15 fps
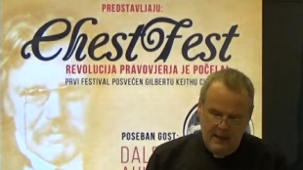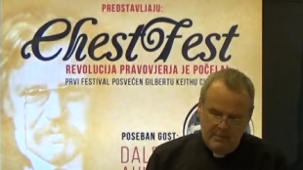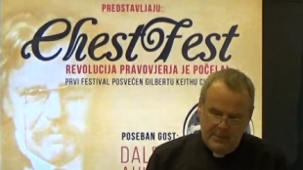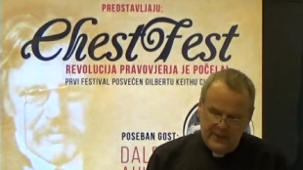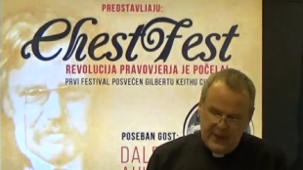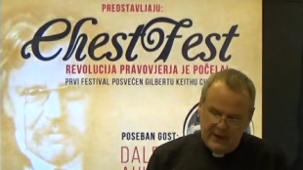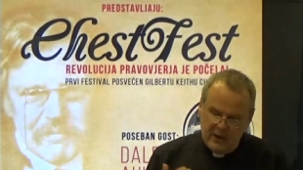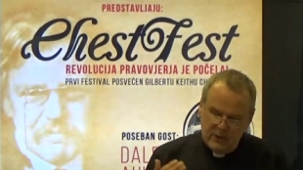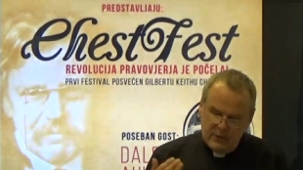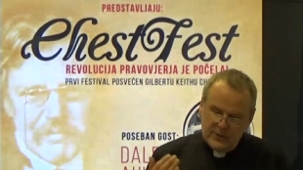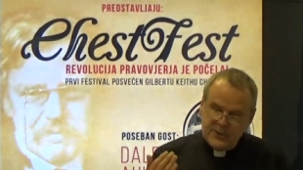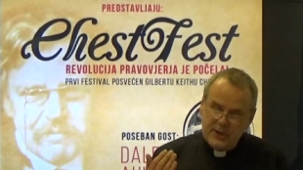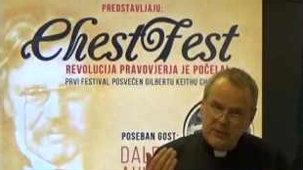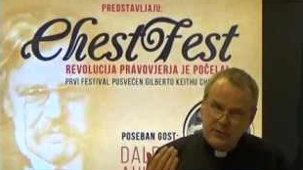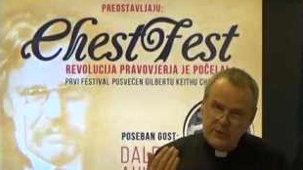But there are
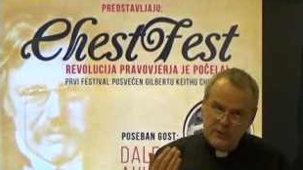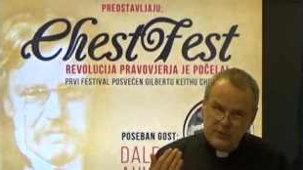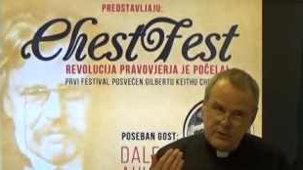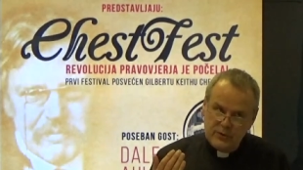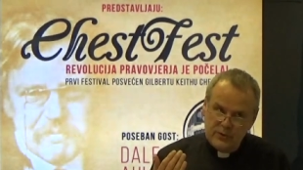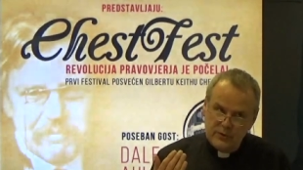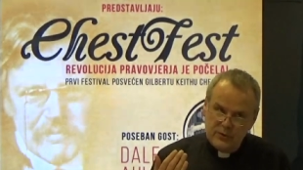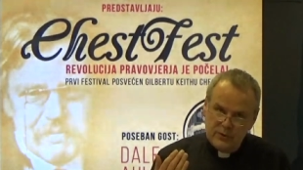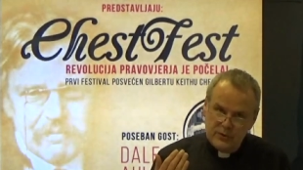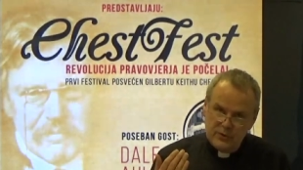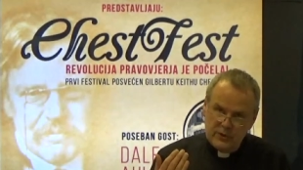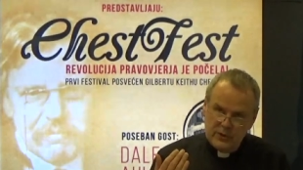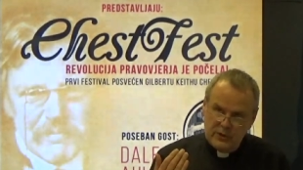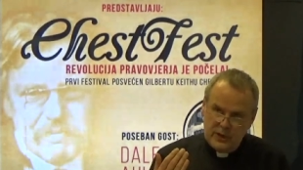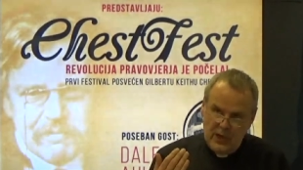also
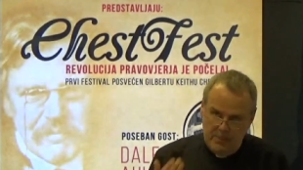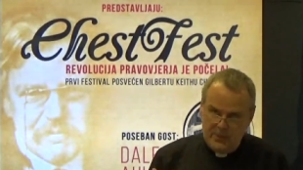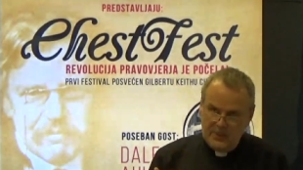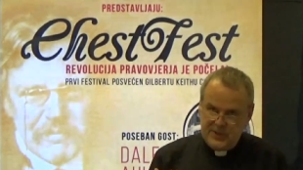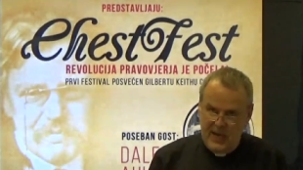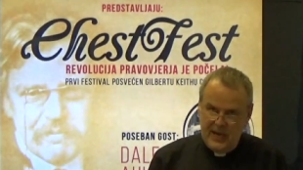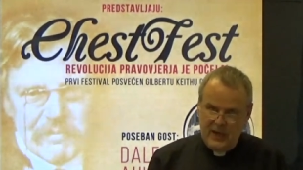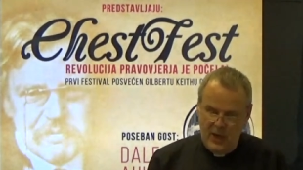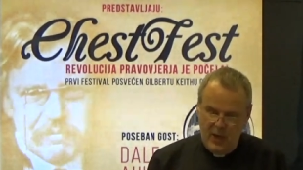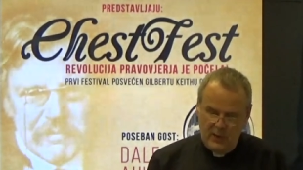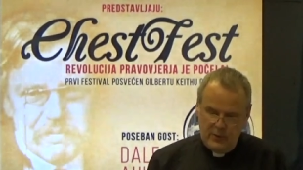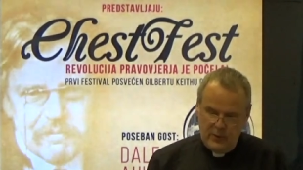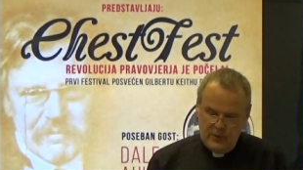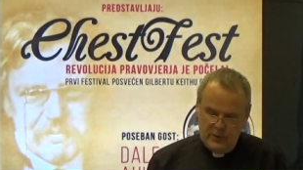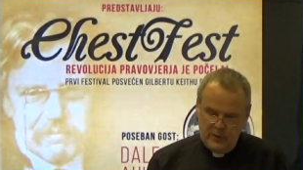couples I
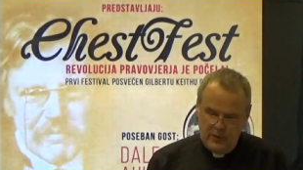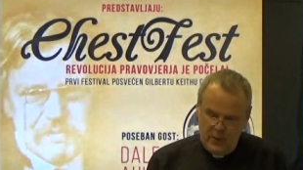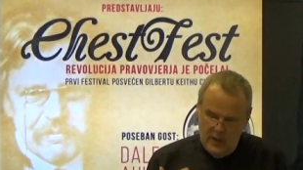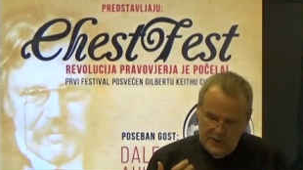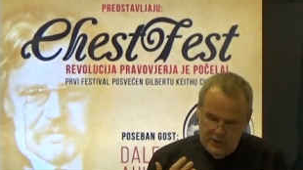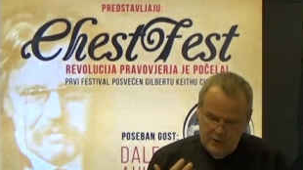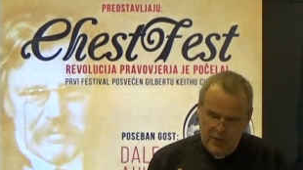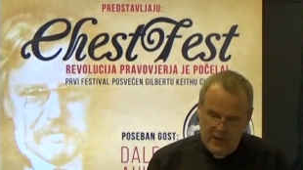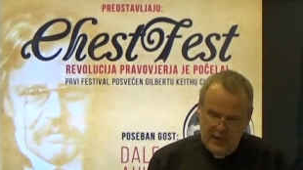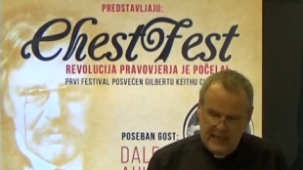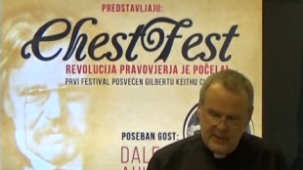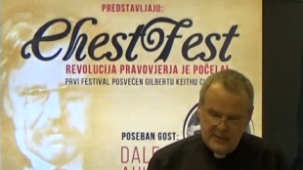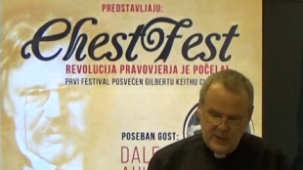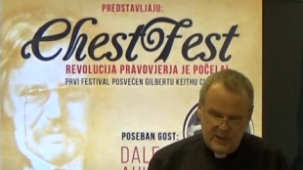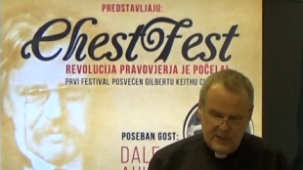know who are
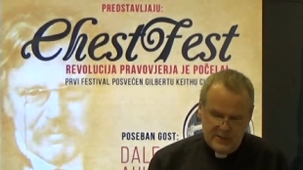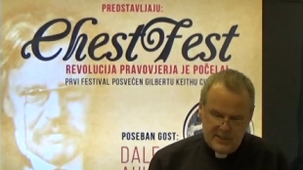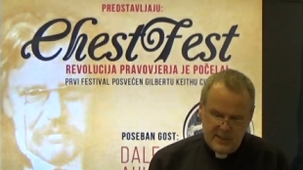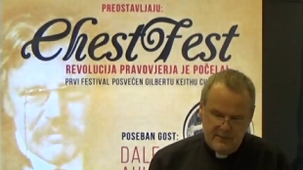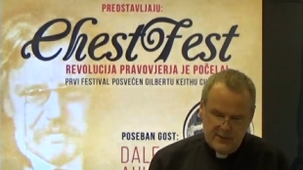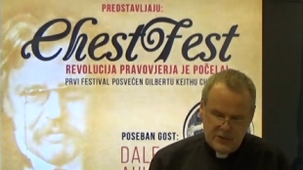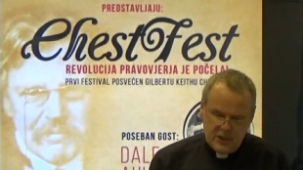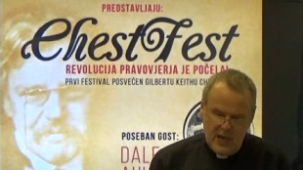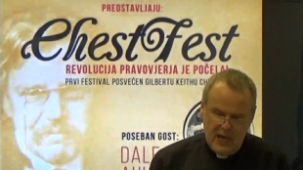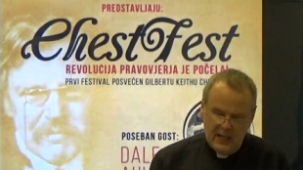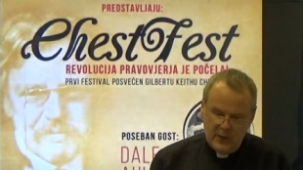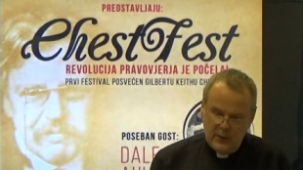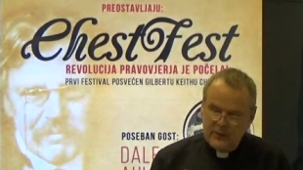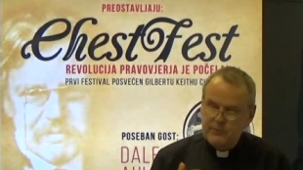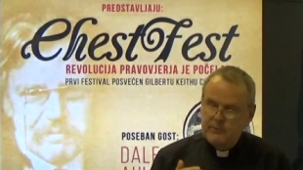struggling to conceive a
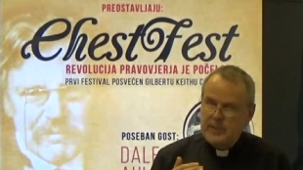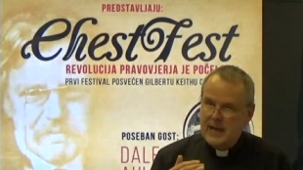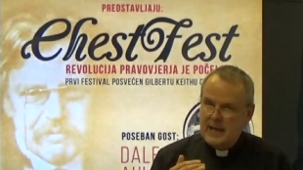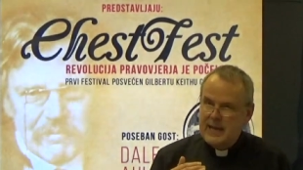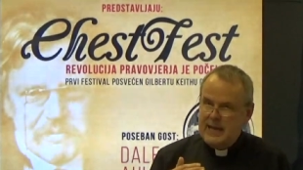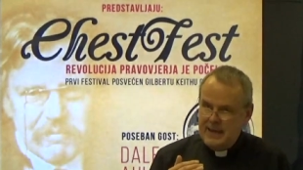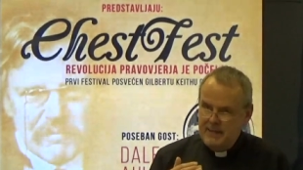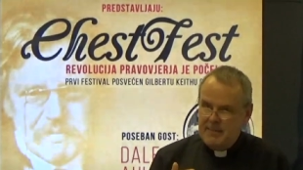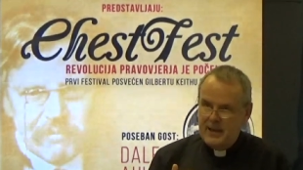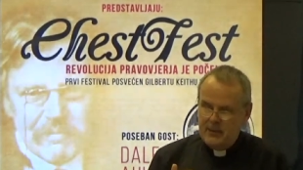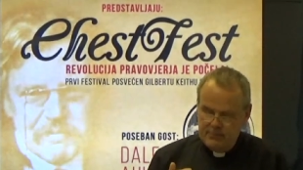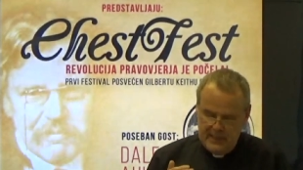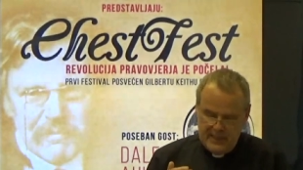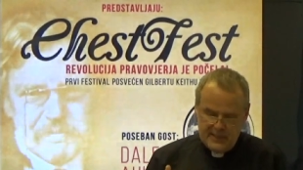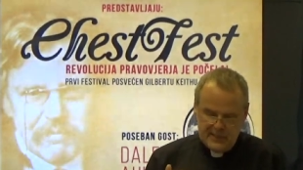child who have
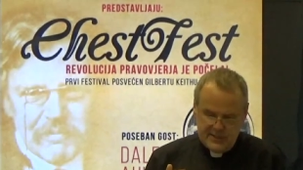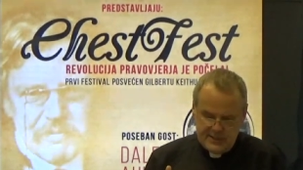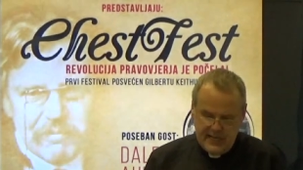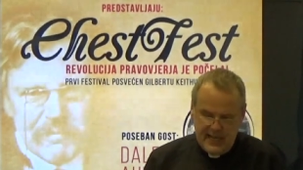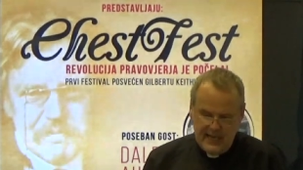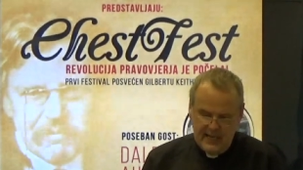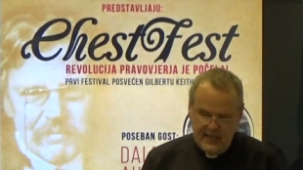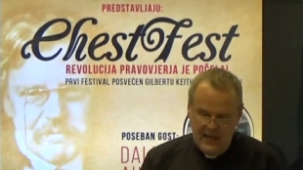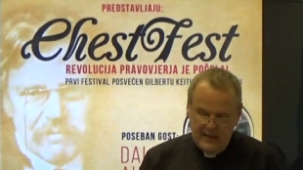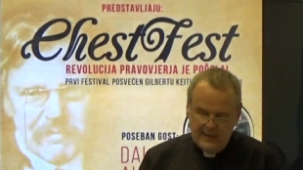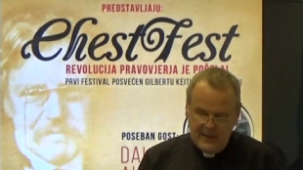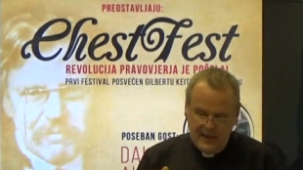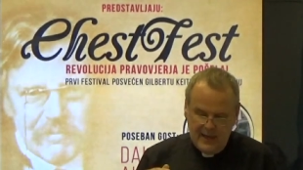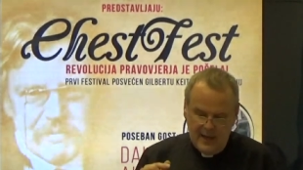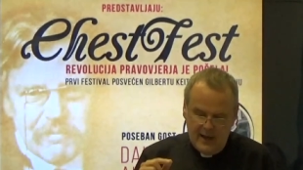emailed me to say
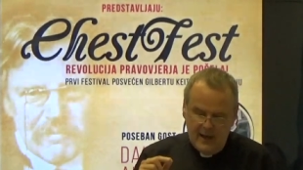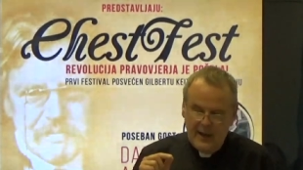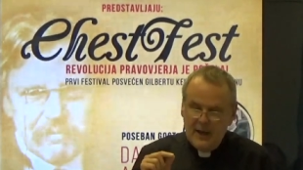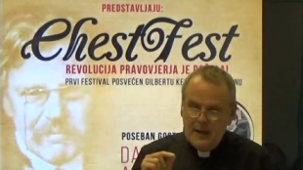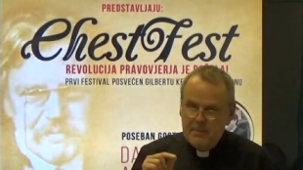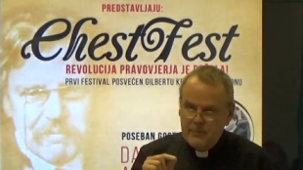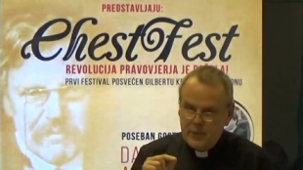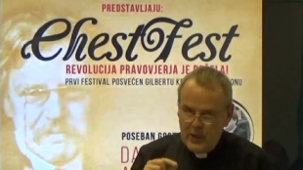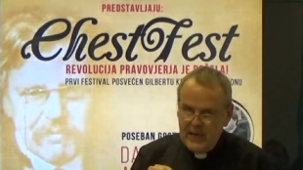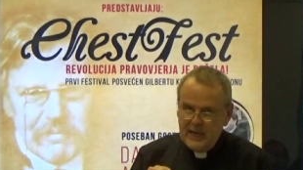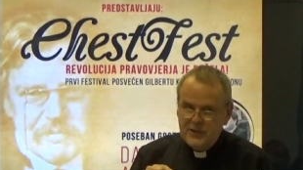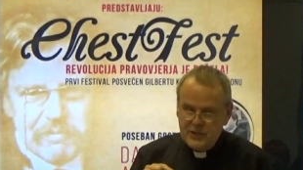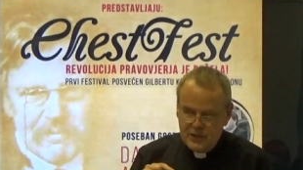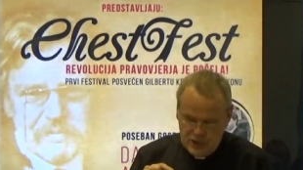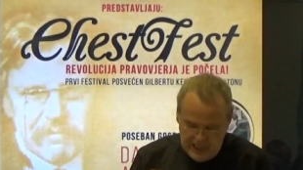they are
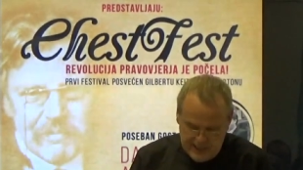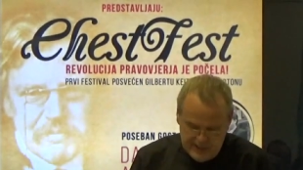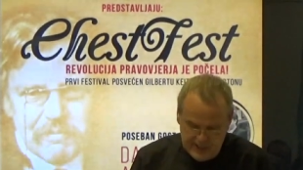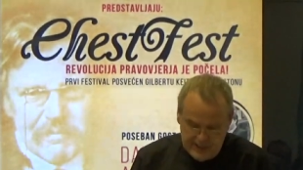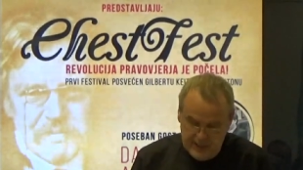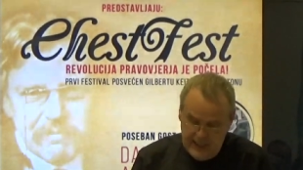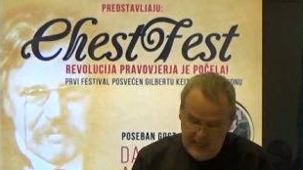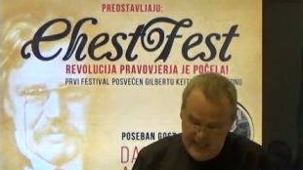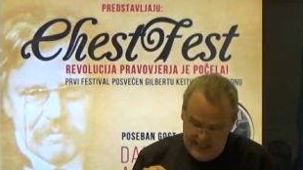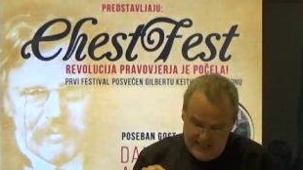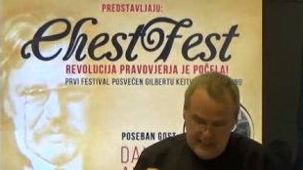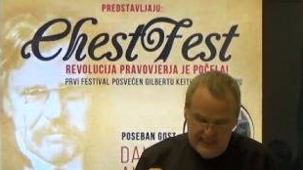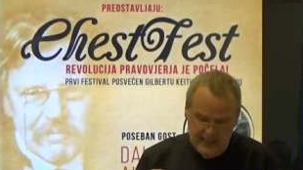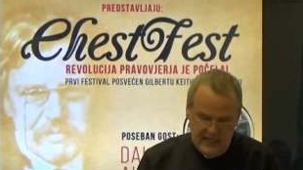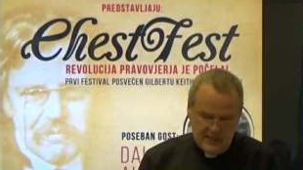praying to Chesterton, and
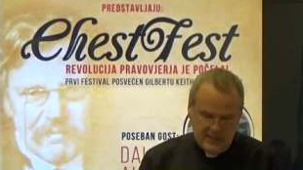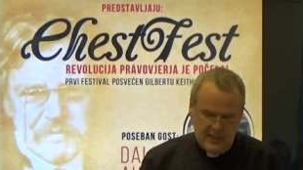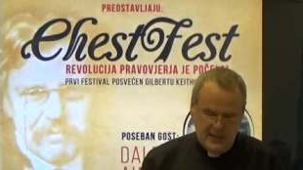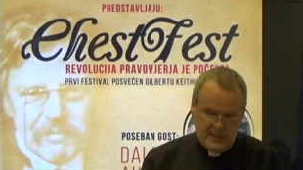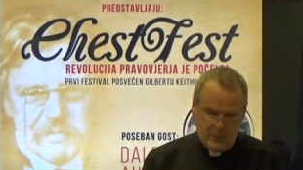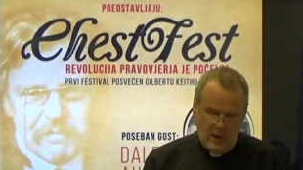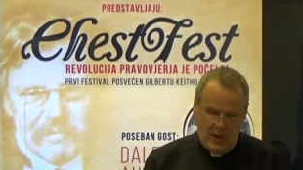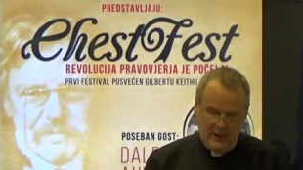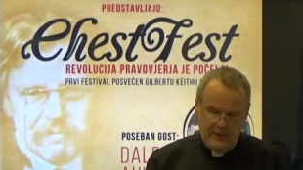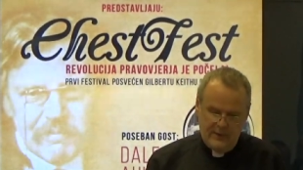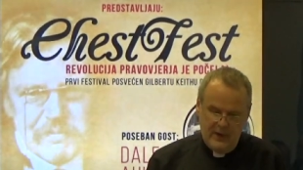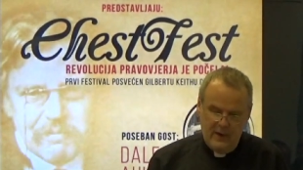indeed to his wife,